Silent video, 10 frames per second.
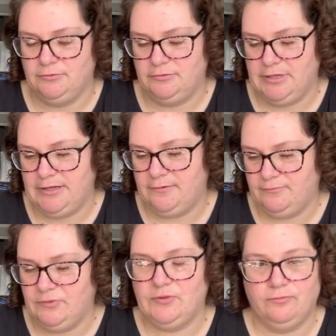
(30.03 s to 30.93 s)
they're
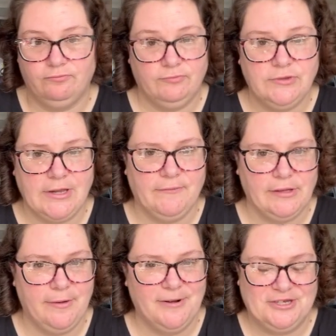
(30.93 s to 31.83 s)

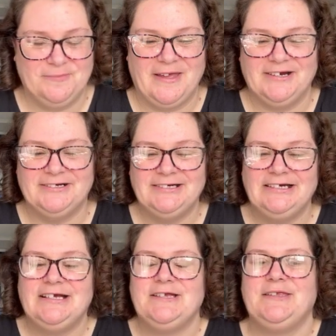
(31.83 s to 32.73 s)
definitely much better.
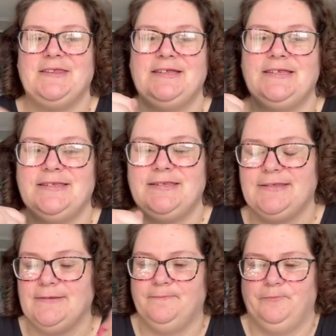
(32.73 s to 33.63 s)
So this is
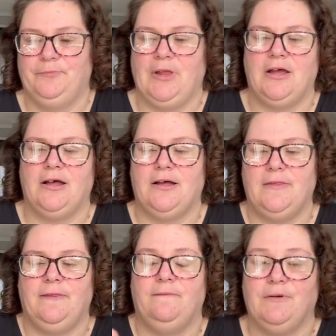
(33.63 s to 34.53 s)

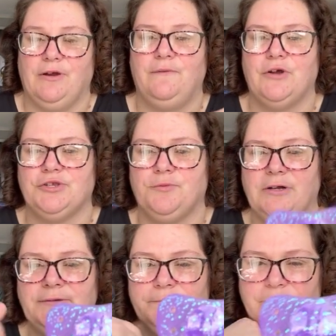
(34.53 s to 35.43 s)
the very first
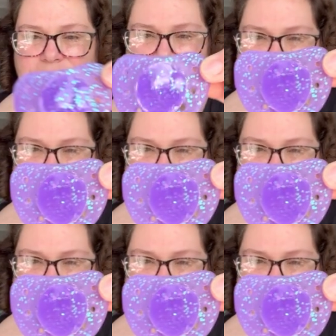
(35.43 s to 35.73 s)
one that I